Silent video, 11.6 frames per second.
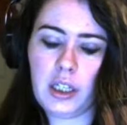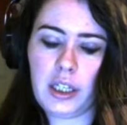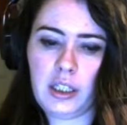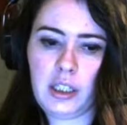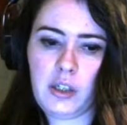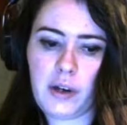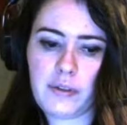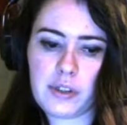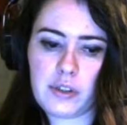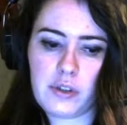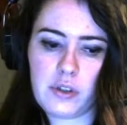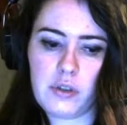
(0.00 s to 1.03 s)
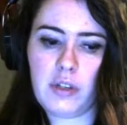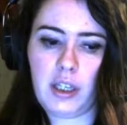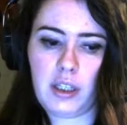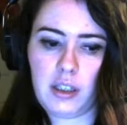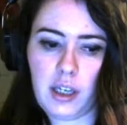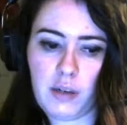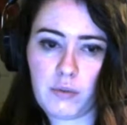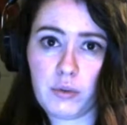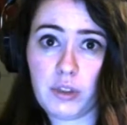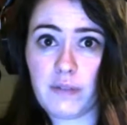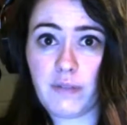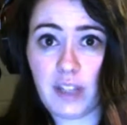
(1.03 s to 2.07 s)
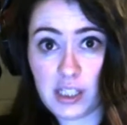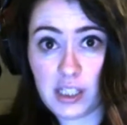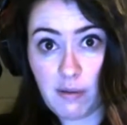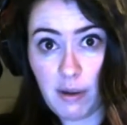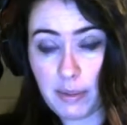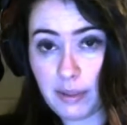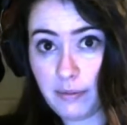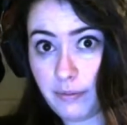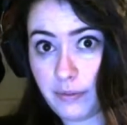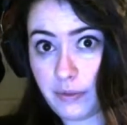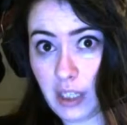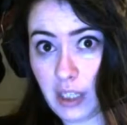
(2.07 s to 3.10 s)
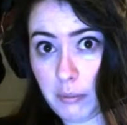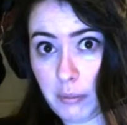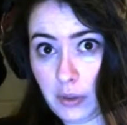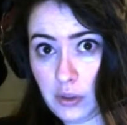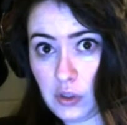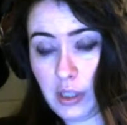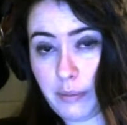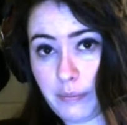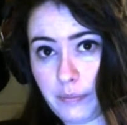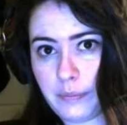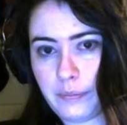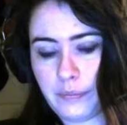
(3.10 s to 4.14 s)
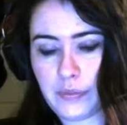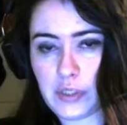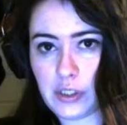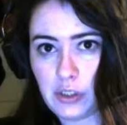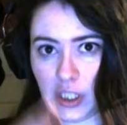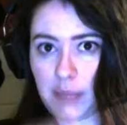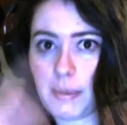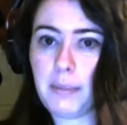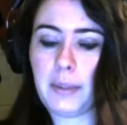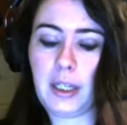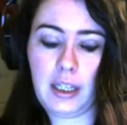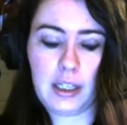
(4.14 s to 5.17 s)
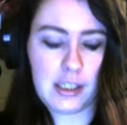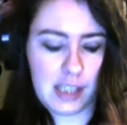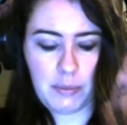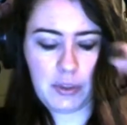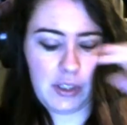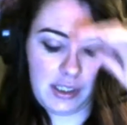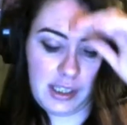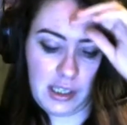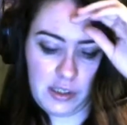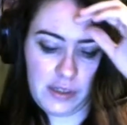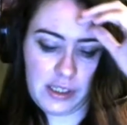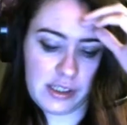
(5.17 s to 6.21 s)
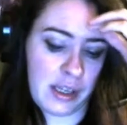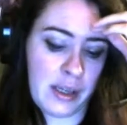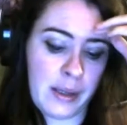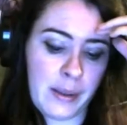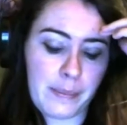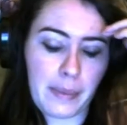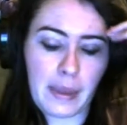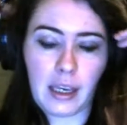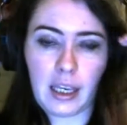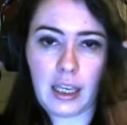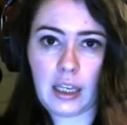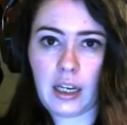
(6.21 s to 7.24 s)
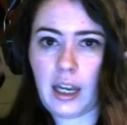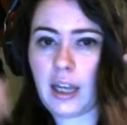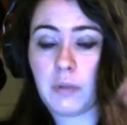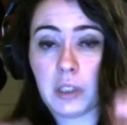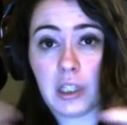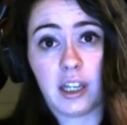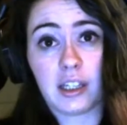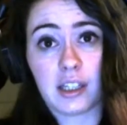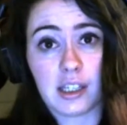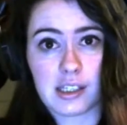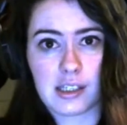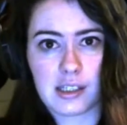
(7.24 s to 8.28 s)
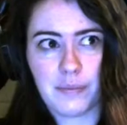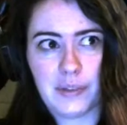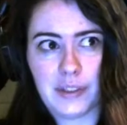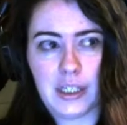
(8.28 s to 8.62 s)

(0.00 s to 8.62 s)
And then you have to like get a really fancy weapon and merge them to just keep upgrading it. Same with accessories. And I really like that system,